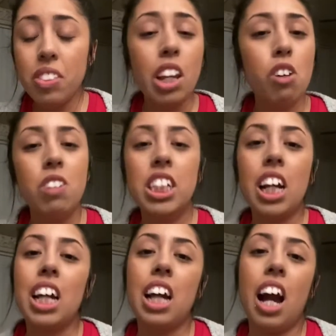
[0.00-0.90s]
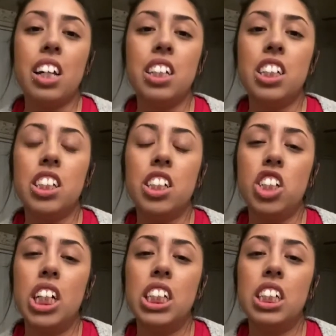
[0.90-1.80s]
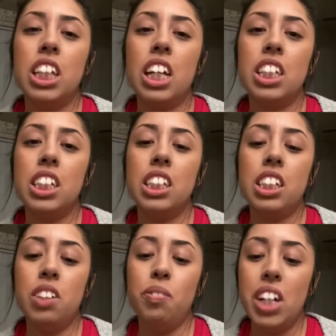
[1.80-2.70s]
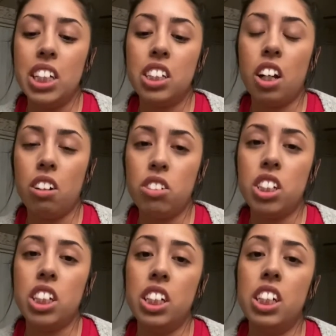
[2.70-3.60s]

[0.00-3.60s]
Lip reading: which I highly suggest. That is the best option